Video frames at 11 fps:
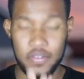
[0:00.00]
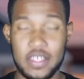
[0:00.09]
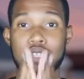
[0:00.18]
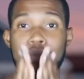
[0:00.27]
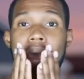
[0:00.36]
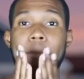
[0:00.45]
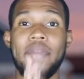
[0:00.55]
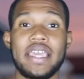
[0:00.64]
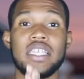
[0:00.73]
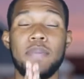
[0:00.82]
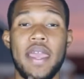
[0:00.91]
This is my
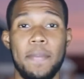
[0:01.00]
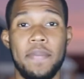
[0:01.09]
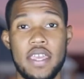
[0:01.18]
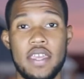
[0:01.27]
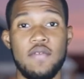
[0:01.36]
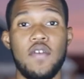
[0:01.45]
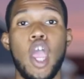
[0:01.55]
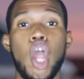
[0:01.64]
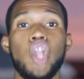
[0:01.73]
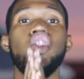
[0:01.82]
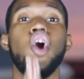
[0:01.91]
biggest pet peeve.
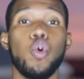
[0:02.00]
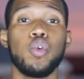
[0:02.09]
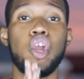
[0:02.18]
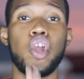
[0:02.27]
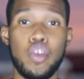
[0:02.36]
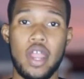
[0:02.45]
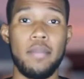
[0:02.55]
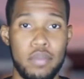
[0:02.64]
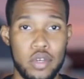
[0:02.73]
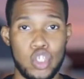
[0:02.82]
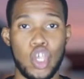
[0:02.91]
Know your
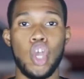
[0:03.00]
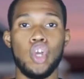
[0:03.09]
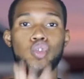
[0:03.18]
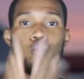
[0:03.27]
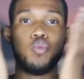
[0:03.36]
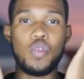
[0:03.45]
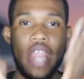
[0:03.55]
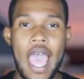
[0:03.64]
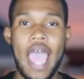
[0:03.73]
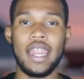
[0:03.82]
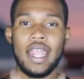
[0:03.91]
numbers. Do
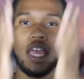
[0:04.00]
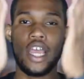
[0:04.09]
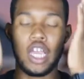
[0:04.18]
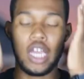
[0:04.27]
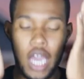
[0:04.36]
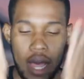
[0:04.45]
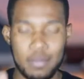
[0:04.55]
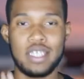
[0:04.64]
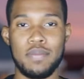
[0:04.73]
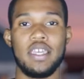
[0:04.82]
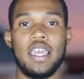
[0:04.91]
not come
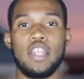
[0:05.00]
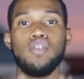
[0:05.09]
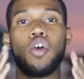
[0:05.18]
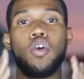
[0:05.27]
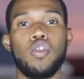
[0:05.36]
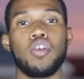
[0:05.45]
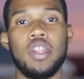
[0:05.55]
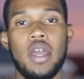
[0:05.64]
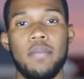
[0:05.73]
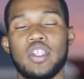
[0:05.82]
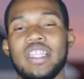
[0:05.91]
to me and you don't know your
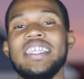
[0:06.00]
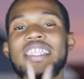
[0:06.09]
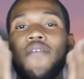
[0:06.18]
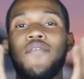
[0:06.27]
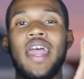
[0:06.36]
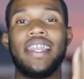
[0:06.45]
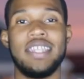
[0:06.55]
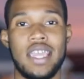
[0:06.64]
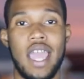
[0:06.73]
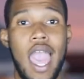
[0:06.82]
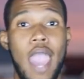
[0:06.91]
numbers. At least have an
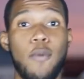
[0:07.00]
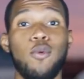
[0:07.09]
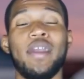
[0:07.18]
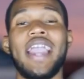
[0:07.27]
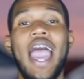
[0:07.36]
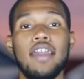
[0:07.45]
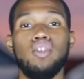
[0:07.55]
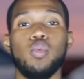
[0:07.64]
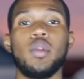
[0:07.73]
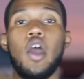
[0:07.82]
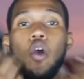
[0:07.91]
idea. I will guide you
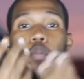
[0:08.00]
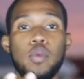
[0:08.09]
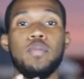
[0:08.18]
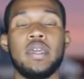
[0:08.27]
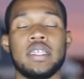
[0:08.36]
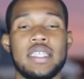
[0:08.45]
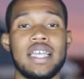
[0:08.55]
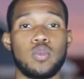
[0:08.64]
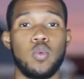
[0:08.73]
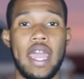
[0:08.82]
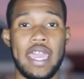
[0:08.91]
and help you, because that's
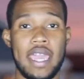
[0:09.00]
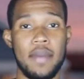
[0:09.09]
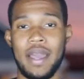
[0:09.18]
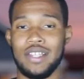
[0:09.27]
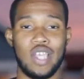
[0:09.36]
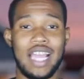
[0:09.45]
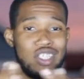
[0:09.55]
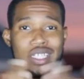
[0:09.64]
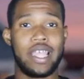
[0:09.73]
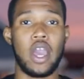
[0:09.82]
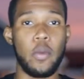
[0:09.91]
what I am. I just
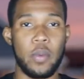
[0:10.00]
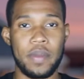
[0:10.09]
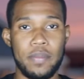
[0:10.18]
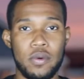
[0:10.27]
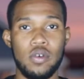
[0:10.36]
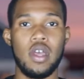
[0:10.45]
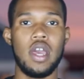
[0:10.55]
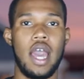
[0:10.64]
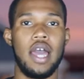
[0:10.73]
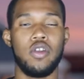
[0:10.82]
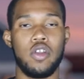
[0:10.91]
like helping people.
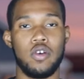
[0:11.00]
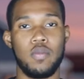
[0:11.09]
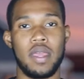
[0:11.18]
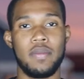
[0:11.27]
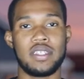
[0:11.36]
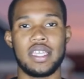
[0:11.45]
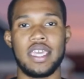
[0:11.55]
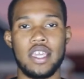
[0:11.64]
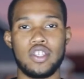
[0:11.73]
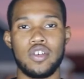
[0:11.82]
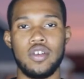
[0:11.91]
I don't know. Maybe it's the
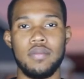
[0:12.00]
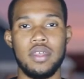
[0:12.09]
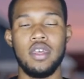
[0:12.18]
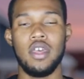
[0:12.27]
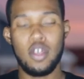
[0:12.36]
cancer in me.